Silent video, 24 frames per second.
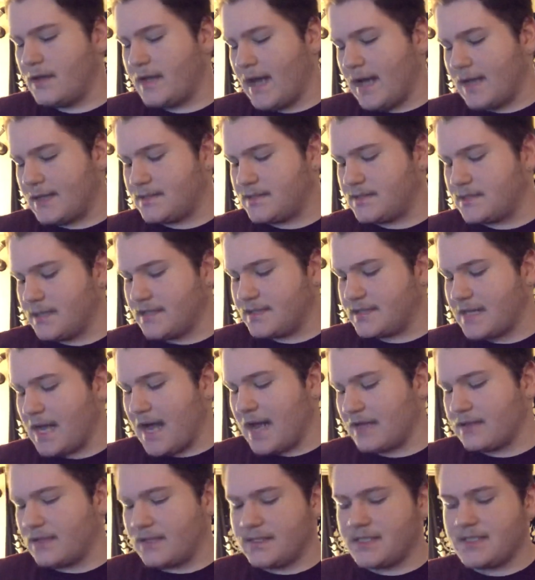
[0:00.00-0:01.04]
Yes,
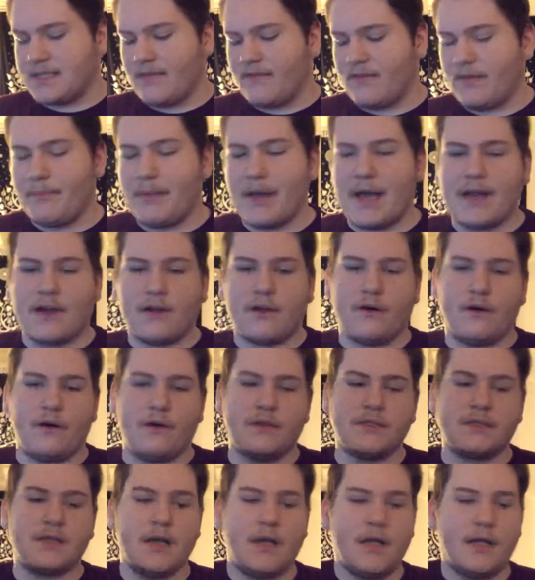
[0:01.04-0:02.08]
exactly. Seven of
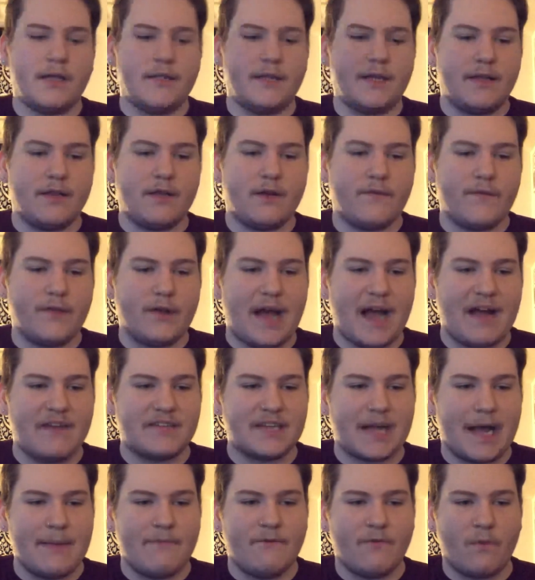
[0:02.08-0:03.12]
Pentacles. Neither of you have
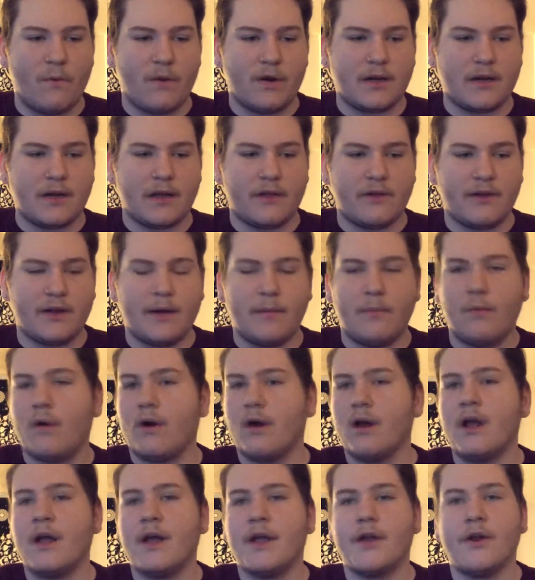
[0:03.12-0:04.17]
time for one another
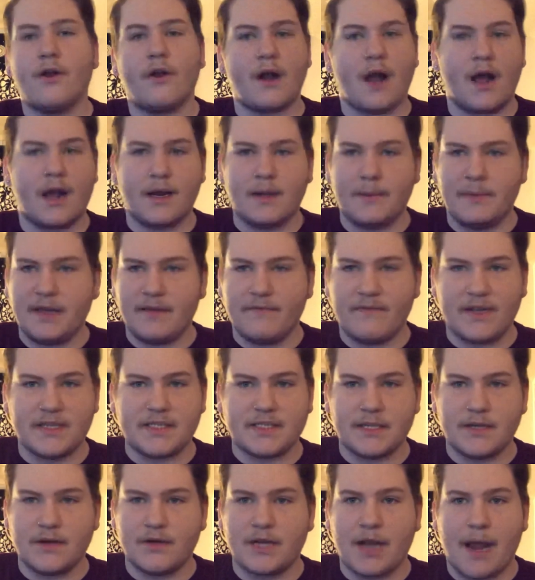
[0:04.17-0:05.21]
anymore. You're not going to be
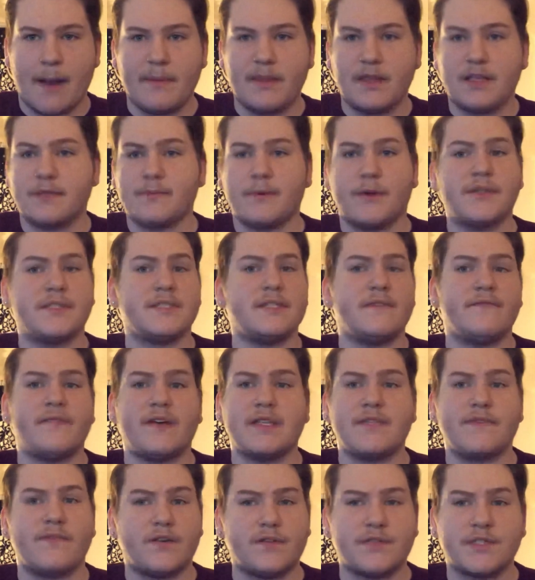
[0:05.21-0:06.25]
investing your time in this person, and
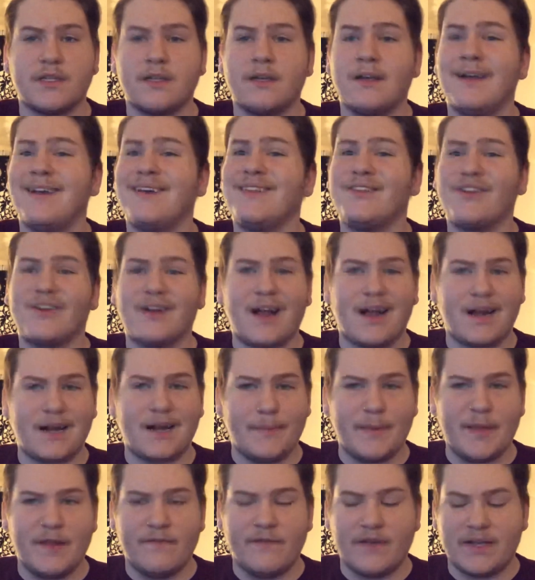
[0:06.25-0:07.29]
vice versa. They're not going to
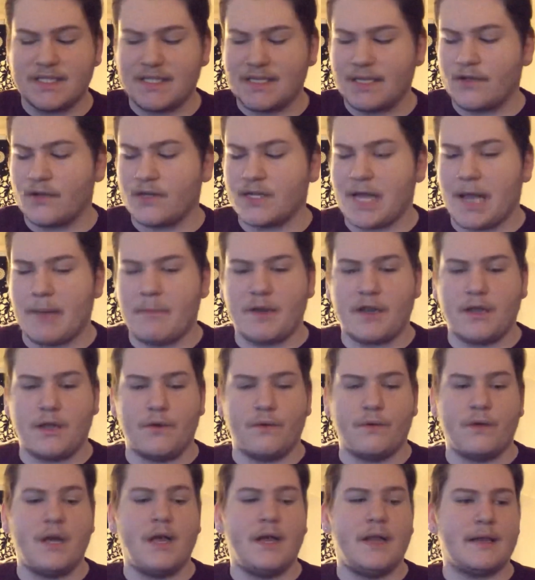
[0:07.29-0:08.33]
be investing their time in you.
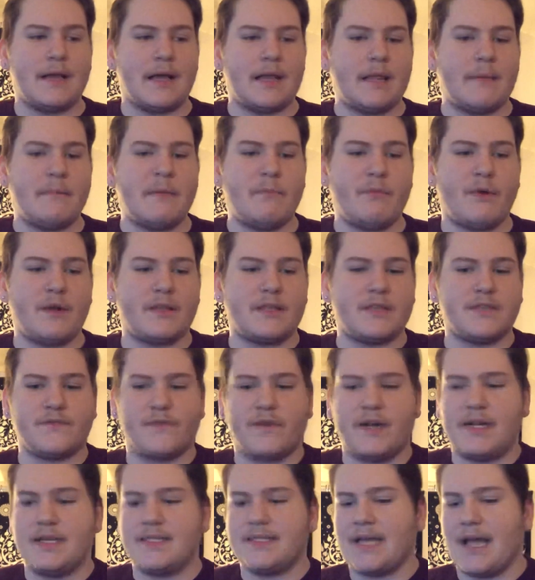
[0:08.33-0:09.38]
Now, let me break this
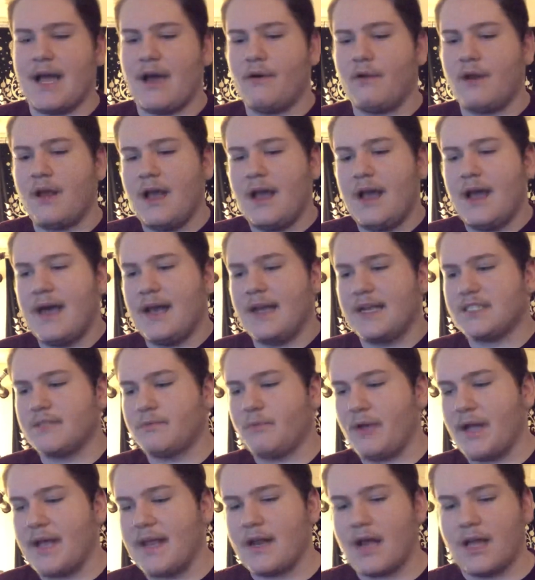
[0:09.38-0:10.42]
reading down and
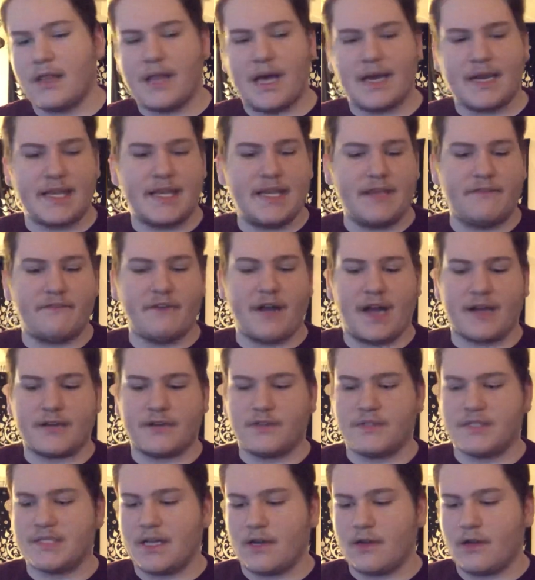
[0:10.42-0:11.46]
explain a lot of key
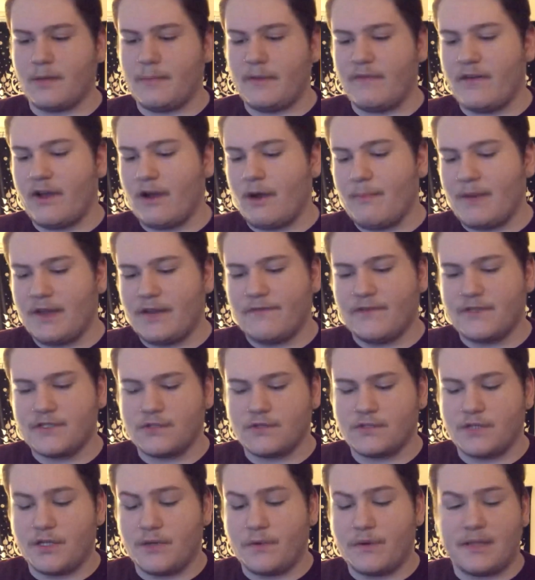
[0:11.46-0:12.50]
factors that are going to be very
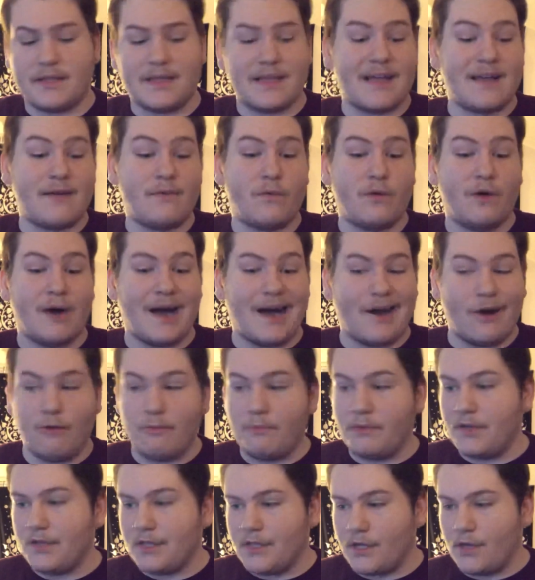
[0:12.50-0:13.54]
beneficial to you and that will help
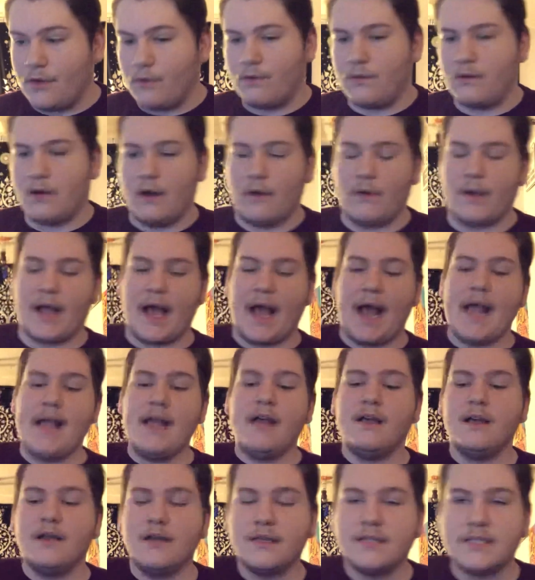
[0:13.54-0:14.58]
you,
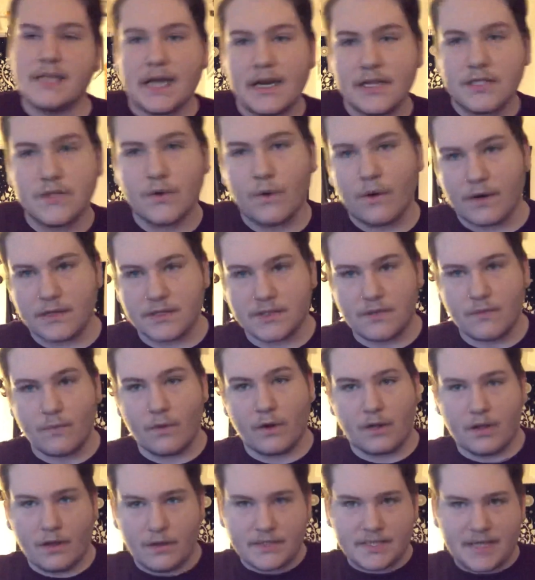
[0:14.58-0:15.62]
okay? Ten of Swords.
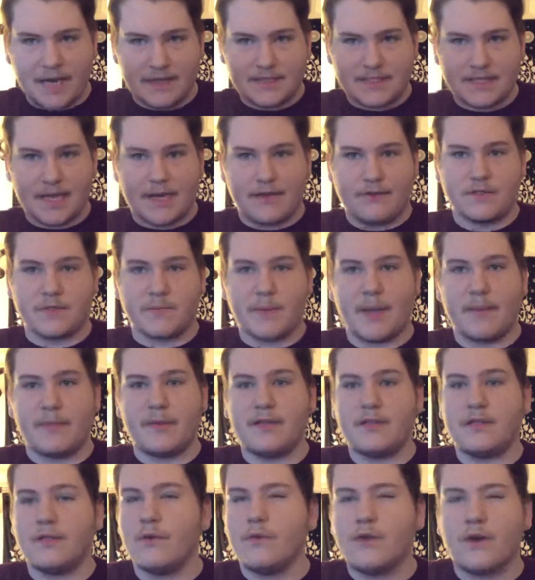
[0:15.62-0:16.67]
We're closing out cycles,
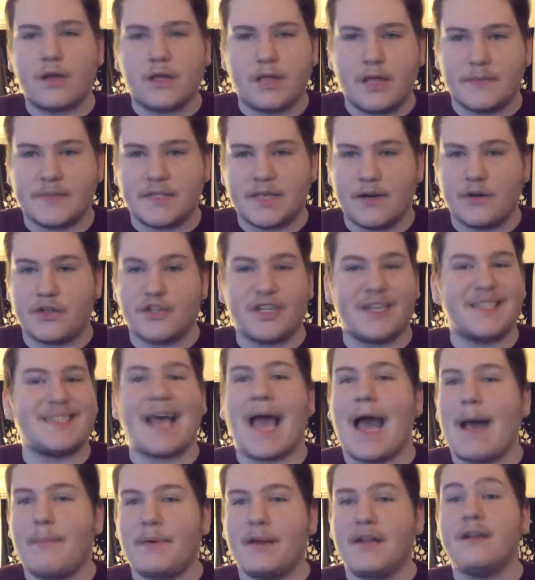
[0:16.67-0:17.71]
baby. Lunar eclipse energy. It's
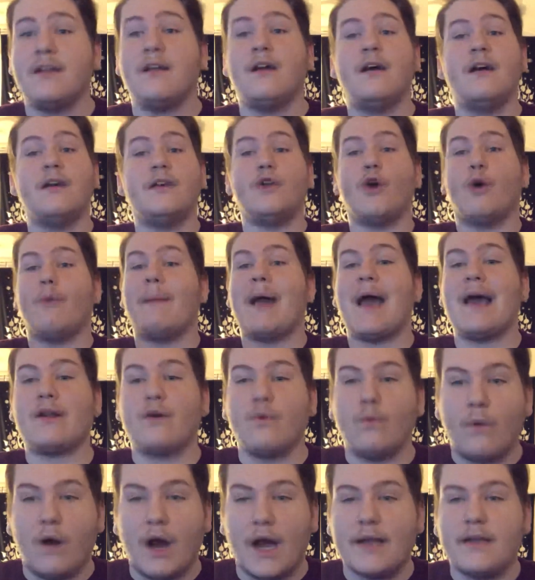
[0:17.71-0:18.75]
happening no
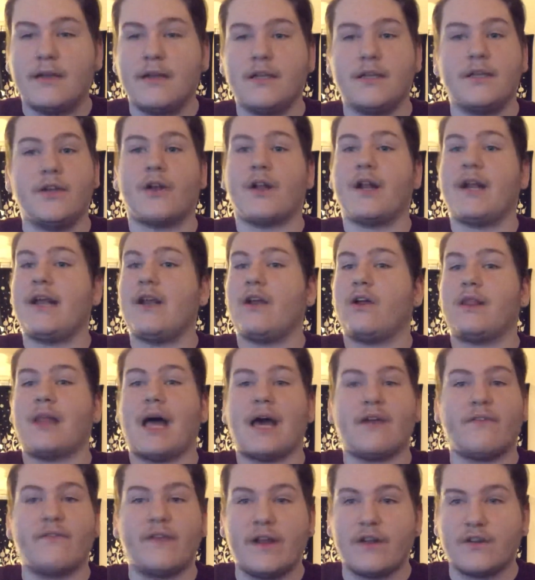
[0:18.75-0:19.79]
matter what. You're going to hear a
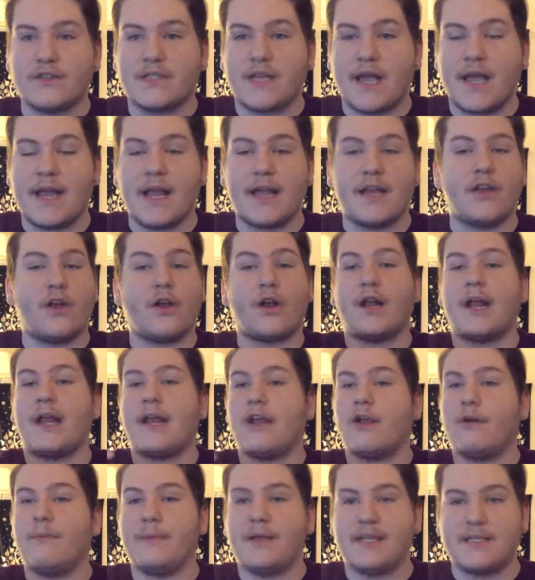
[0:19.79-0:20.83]
lot of readers saying it. You're going to
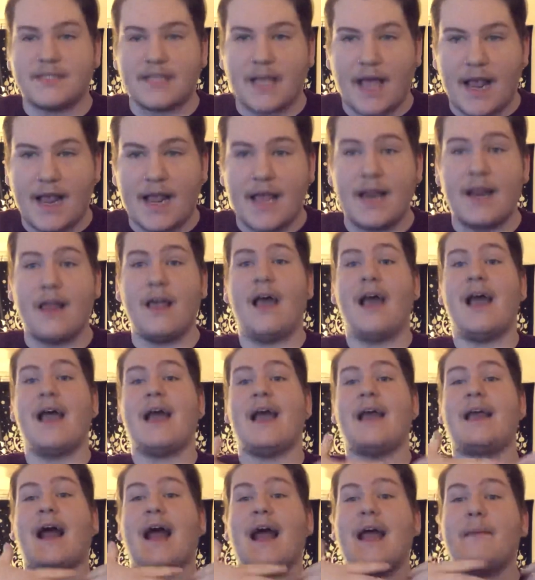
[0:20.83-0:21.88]
hear me saying it.
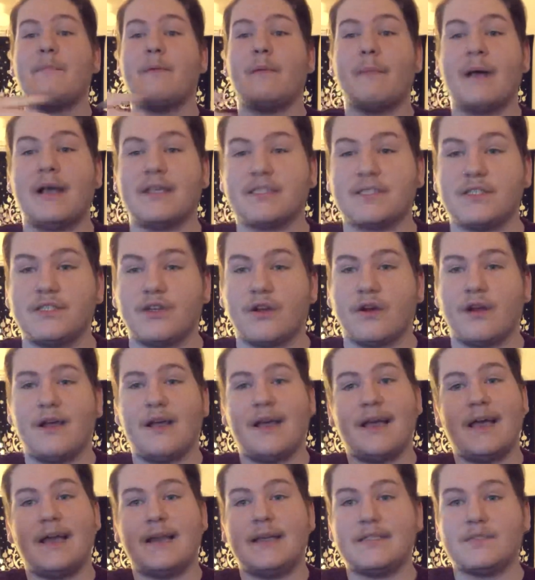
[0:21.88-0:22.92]
And I am a messenger.
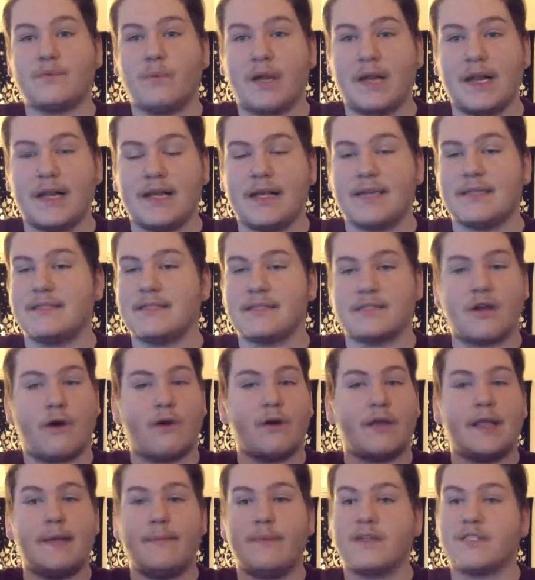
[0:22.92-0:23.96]
It is what it is. It's
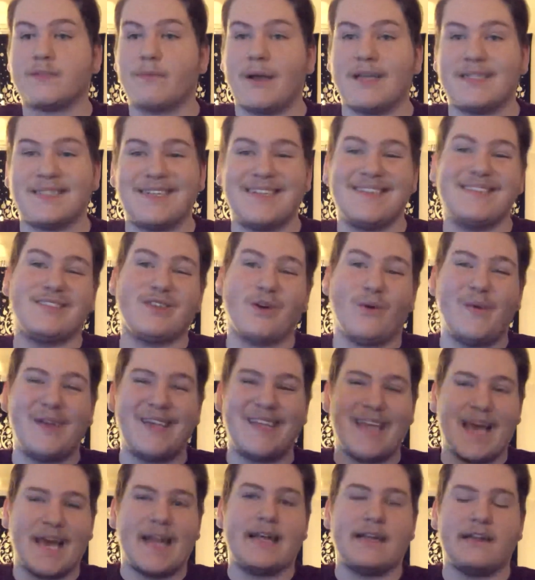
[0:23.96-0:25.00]
going to keep expressing it until we
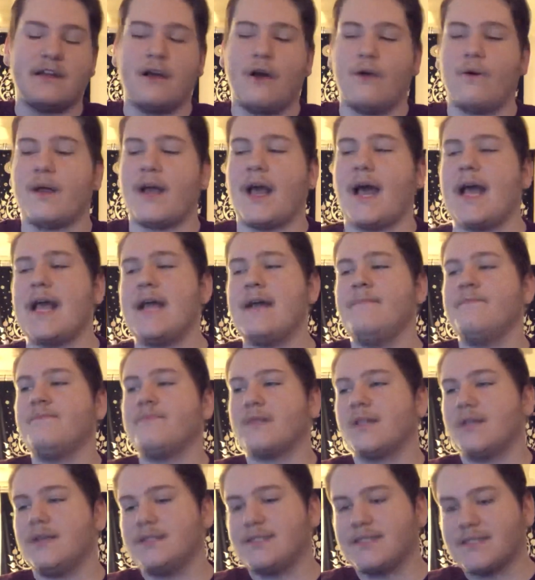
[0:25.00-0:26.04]
get it, okay?
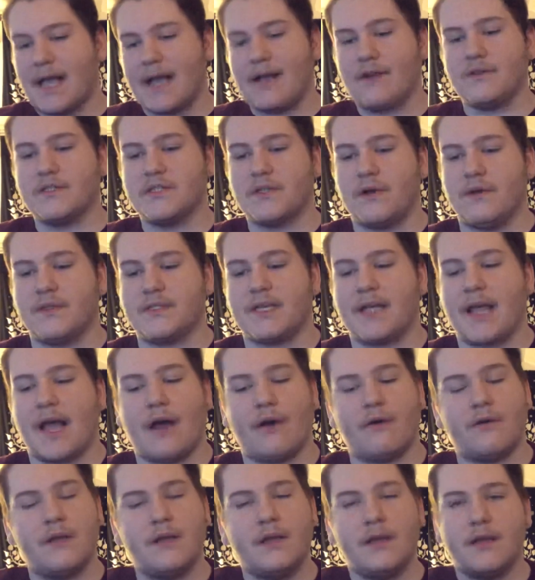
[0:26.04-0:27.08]
Cycles closing
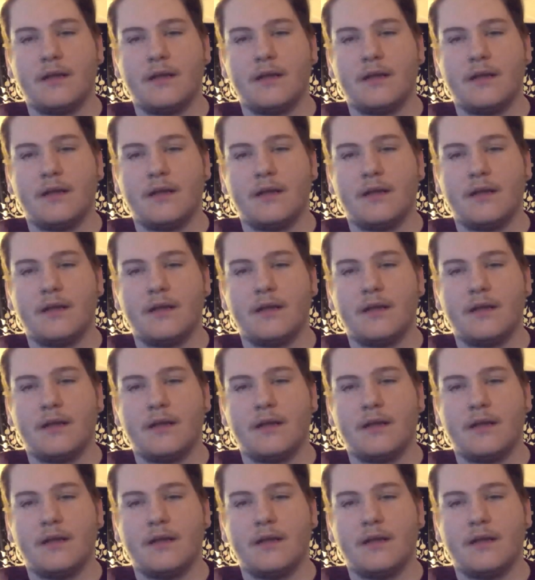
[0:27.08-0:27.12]
out.